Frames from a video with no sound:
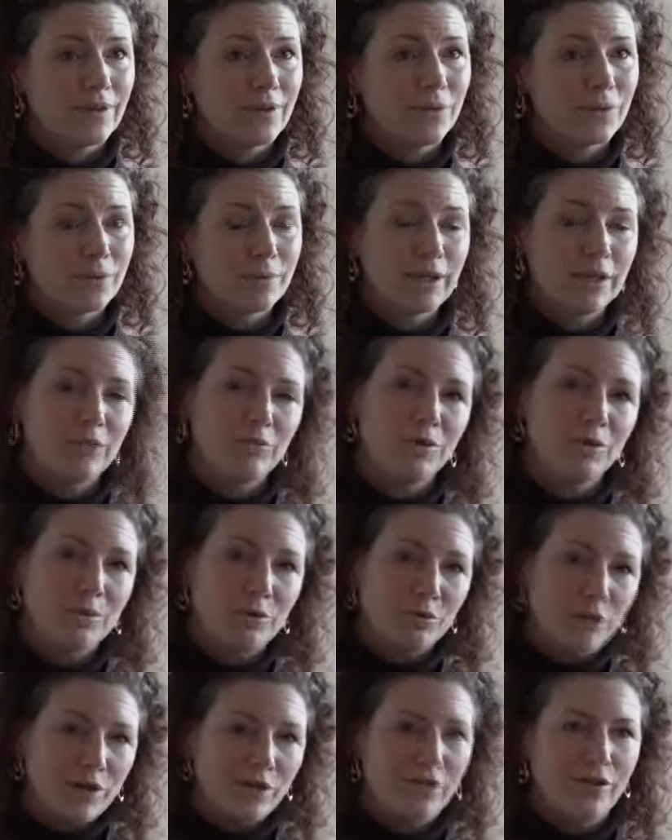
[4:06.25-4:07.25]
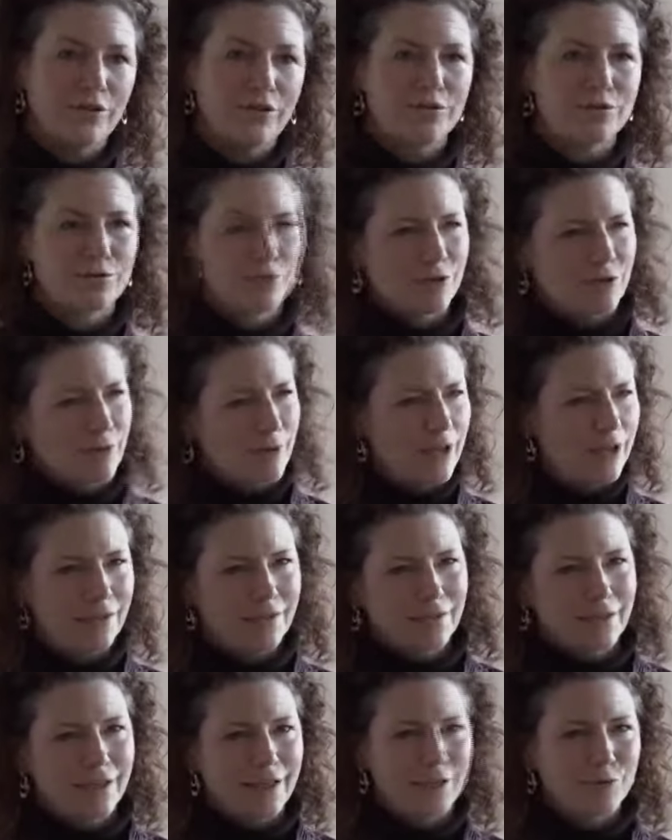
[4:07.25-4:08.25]
or men and women with others. We're debating
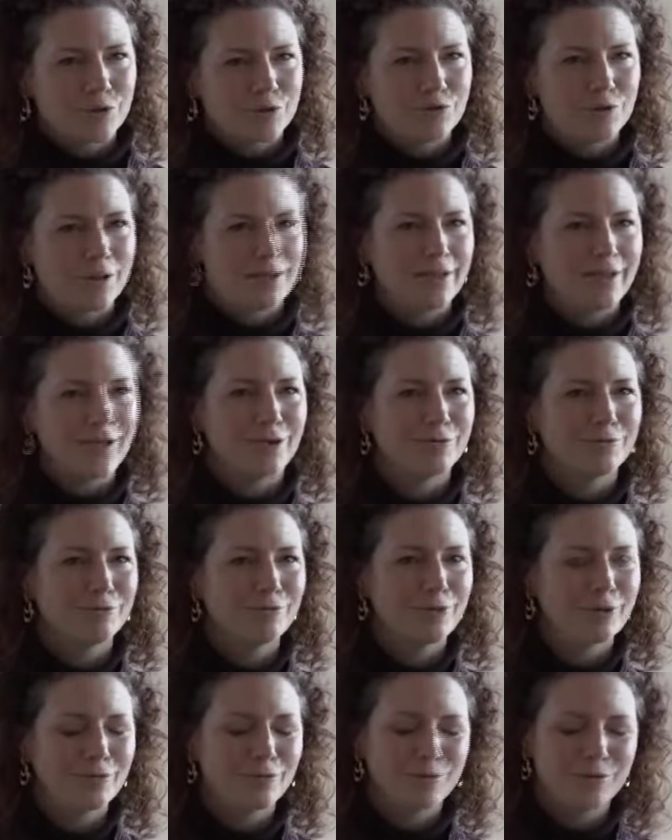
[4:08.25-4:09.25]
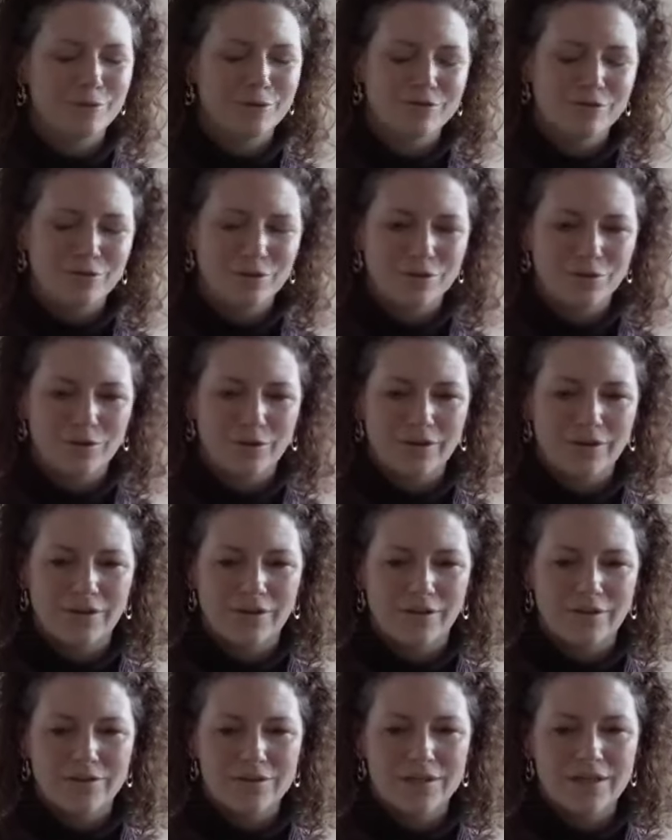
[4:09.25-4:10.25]
the language right now, men and women for or with
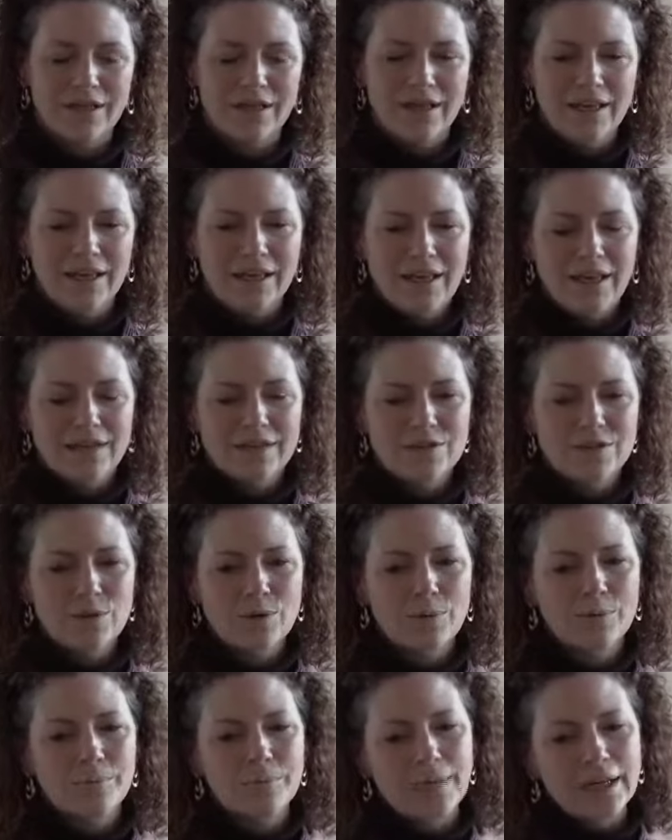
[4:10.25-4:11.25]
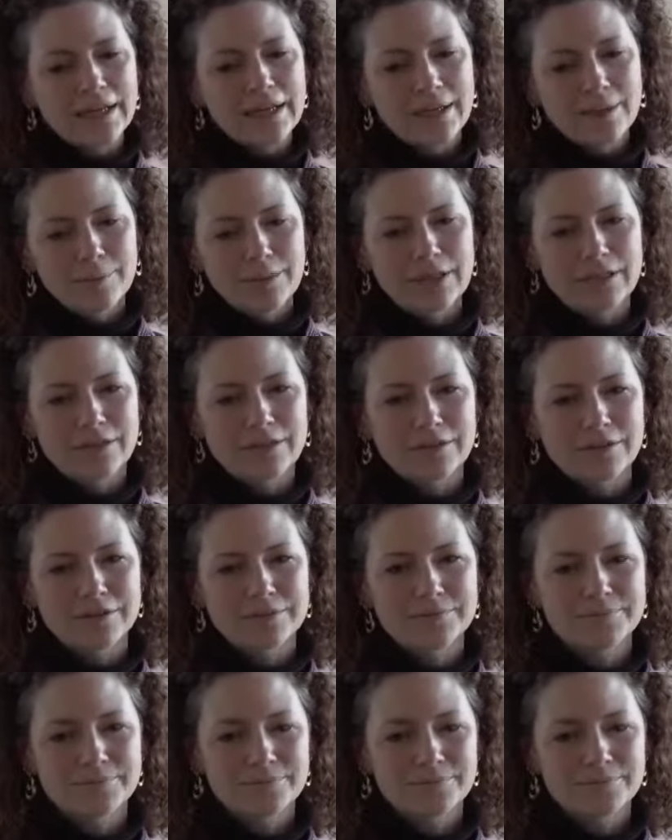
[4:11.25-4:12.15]
others. And so by coming here,